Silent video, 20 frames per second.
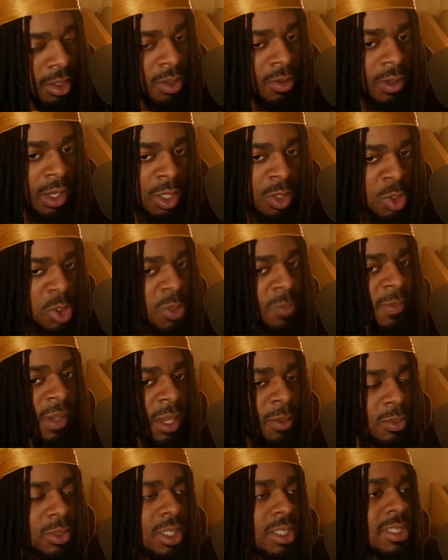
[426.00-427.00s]
and you should be
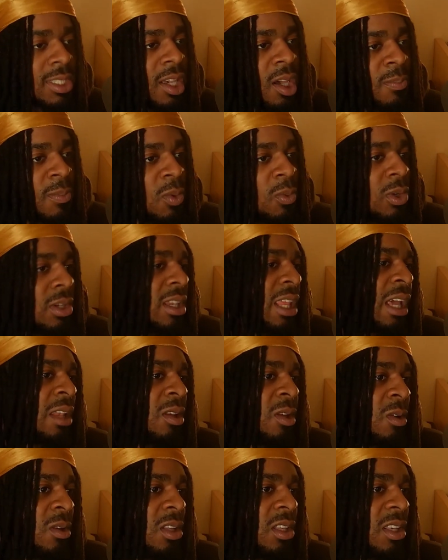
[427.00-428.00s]
able to tell me what that
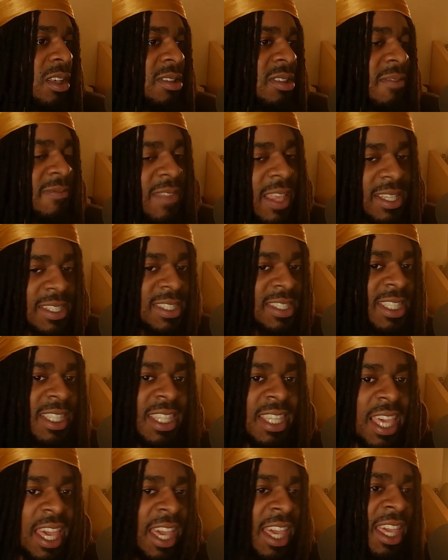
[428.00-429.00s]
note is. If that's
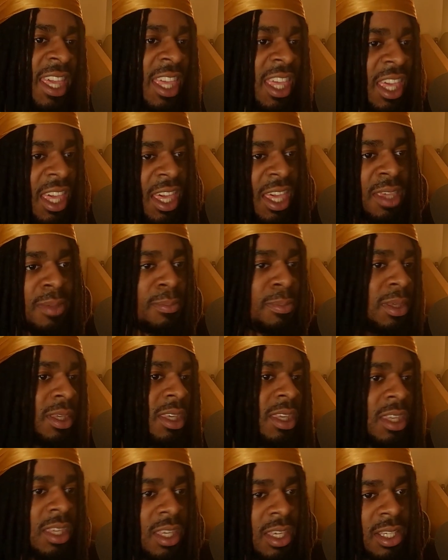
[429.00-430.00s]
C, A,
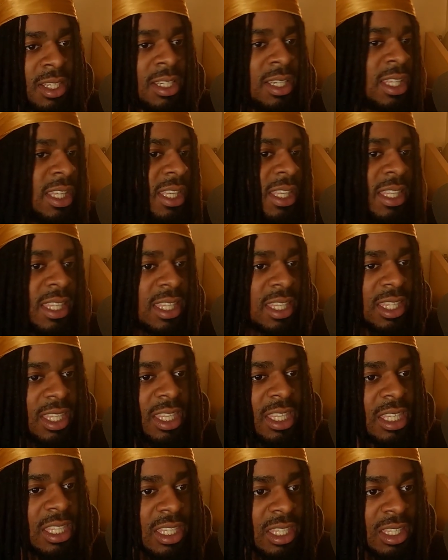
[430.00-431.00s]
B, D,
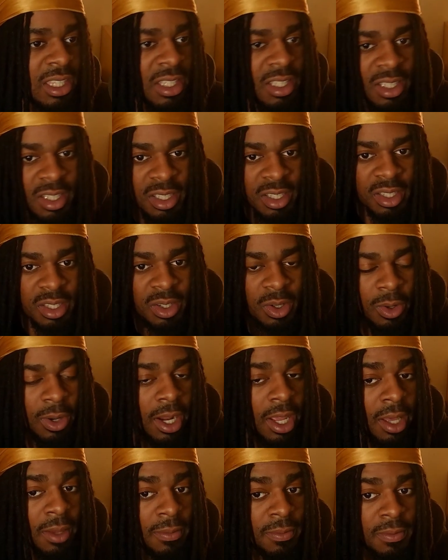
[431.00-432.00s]
E, or
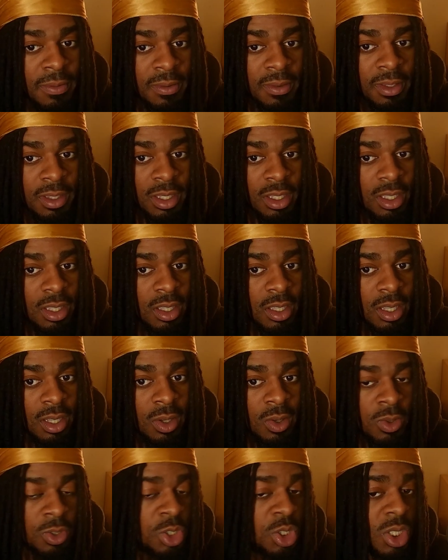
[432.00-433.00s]
F,
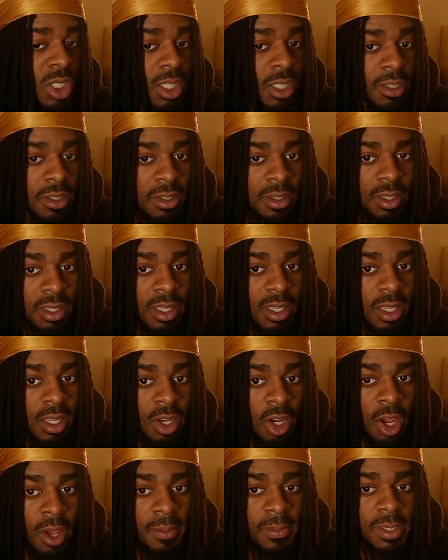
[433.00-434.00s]
or G. You
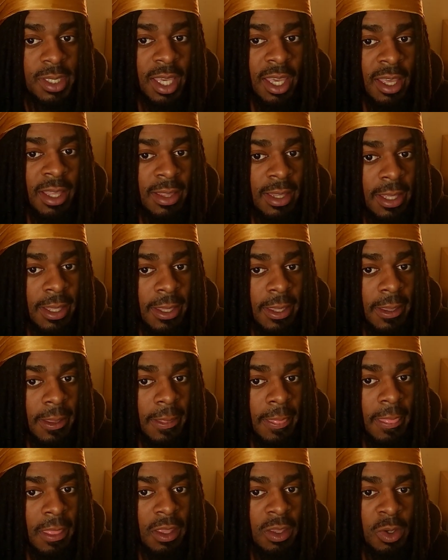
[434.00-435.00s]
know what I'm saying? Like,
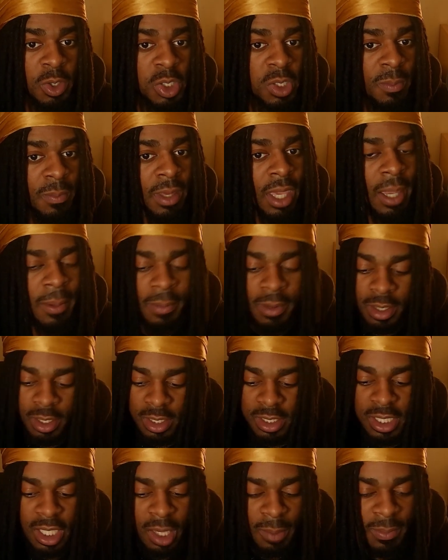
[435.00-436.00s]
you should be able to
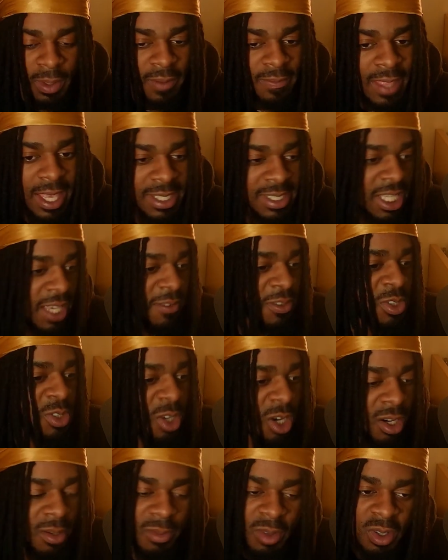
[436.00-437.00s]
tell me if that's F
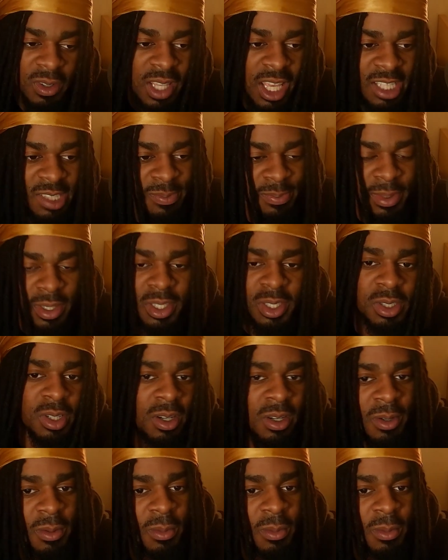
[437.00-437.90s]
sharp or that's B sharp.